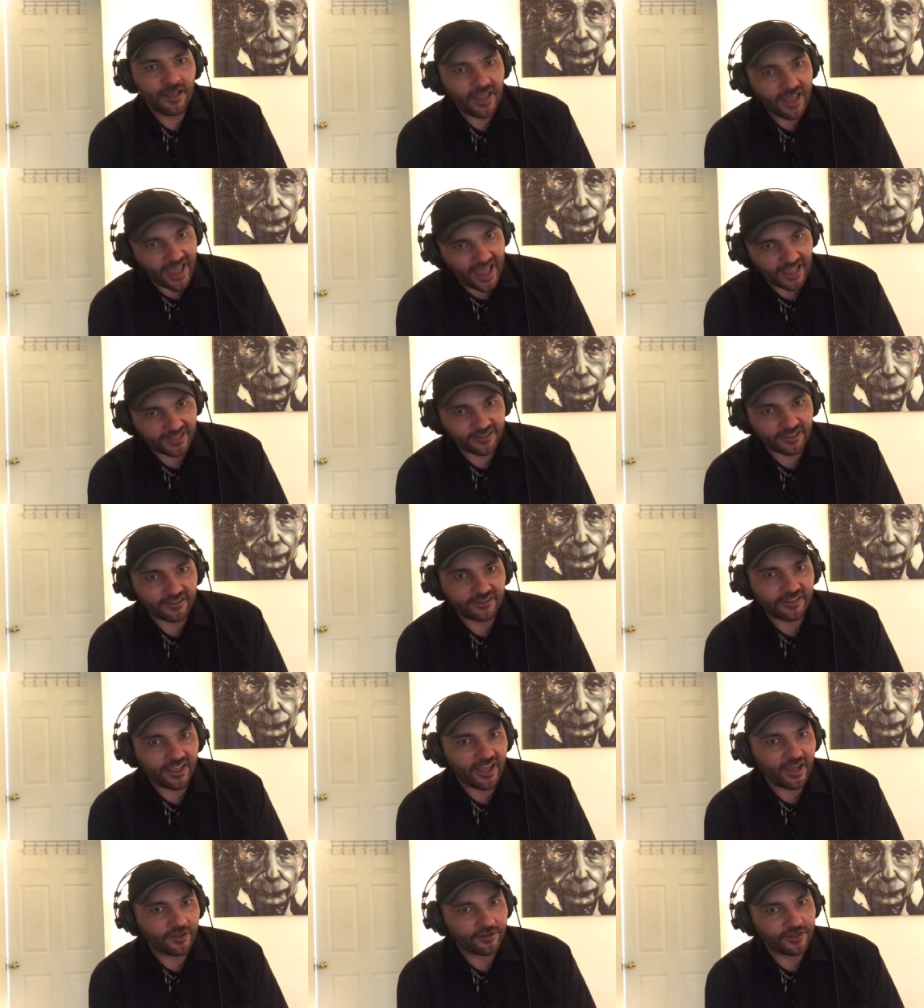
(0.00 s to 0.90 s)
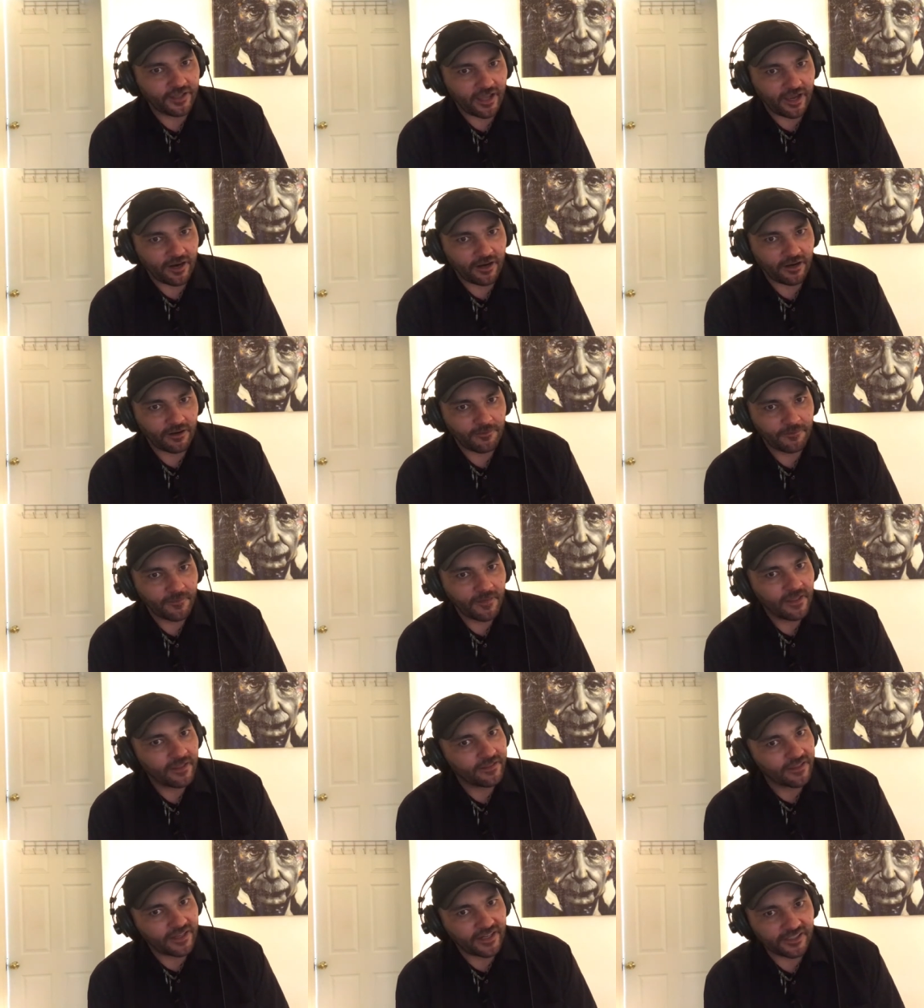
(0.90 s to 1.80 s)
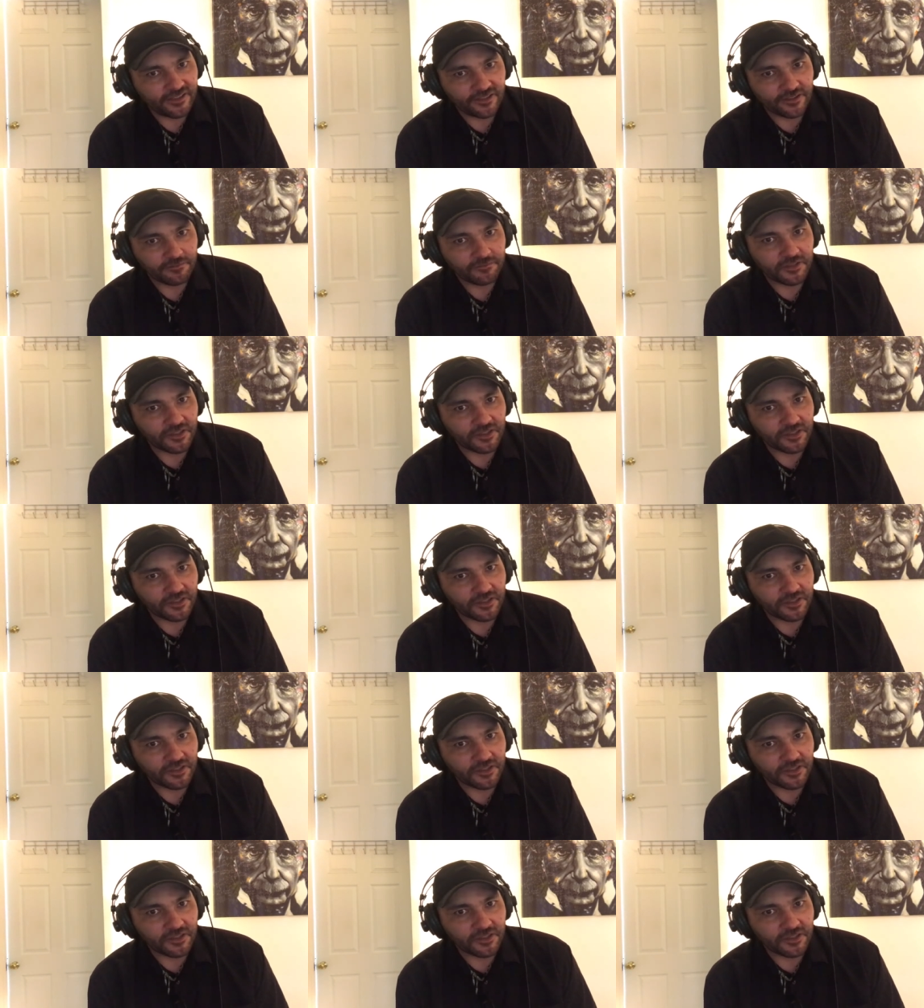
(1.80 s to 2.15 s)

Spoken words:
Access to health care that isn't